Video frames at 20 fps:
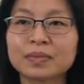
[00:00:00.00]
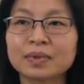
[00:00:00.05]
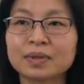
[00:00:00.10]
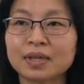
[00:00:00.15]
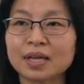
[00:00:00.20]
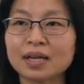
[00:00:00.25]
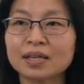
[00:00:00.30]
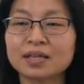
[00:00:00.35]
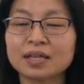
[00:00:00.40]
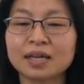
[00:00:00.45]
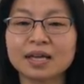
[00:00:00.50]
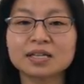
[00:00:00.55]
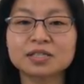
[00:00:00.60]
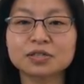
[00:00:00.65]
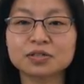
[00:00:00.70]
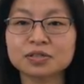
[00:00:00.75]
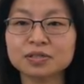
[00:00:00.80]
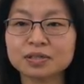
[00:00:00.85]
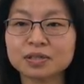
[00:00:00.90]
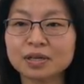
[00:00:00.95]
Then you can
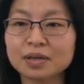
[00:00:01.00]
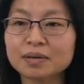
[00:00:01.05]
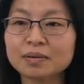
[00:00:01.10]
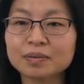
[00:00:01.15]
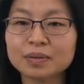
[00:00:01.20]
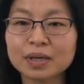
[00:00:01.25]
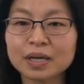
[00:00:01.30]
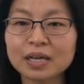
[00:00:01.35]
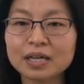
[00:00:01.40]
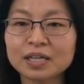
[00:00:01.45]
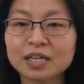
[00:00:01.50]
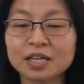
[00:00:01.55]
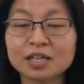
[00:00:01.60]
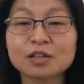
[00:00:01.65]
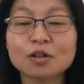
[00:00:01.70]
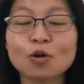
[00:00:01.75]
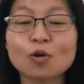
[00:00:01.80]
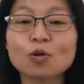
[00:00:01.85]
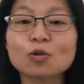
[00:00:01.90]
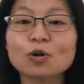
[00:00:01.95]
just kill
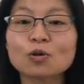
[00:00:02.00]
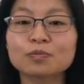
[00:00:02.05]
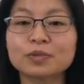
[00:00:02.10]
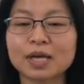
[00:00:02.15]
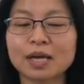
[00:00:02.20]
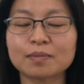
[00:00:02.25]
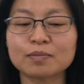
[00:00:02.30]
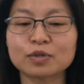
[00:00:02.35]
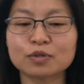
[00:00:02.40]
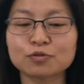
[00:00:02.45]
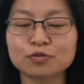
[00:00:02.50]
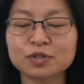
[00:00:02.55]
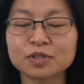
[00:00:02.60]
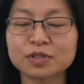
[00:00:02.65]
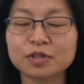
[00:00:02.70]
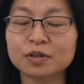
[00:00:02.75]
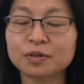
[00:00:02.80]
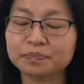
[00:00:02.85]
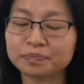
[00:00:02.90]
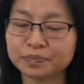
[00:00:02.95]
all of them using
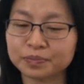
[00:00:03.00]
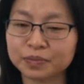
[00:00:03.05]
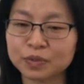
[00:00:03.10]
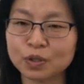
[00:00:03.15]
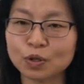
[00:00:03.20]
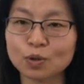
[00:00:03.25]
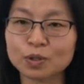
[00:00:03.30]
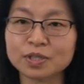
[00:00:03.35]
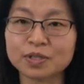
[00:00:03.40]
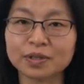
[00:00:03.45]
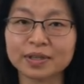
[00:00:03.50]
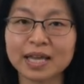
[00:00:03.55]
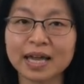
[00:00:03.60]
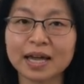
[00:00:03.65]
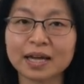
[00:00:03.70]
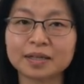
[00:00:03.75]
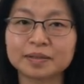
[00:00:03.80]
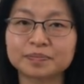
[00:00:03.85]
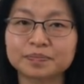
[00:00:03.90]
the DOS attack.